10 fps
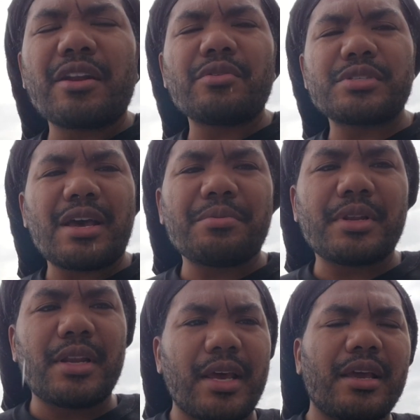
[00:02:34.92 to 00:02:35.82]
know what's
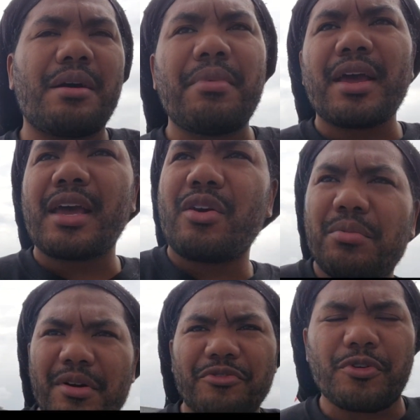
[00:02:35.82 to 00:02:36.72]
happening today. I might hang out
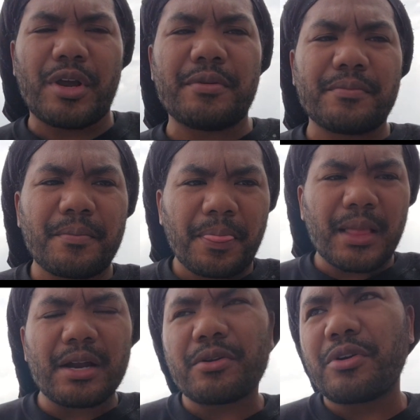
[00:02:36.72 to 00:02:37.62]
with my friend.
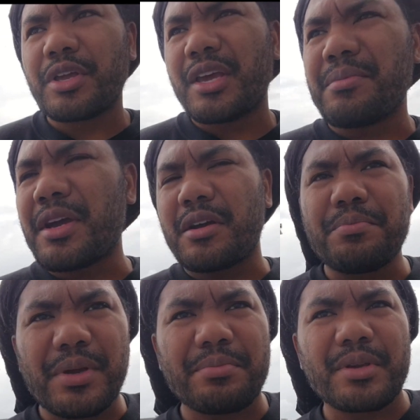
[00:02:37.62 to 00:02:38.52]
I don't know yet. He might
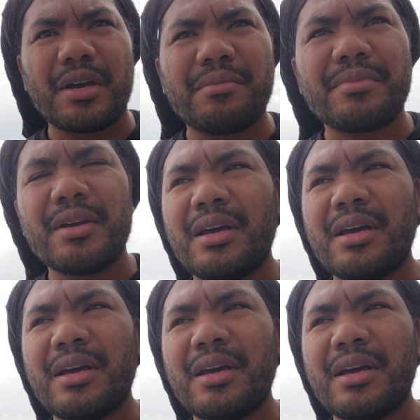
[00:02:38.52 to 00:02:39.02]
come pick me up.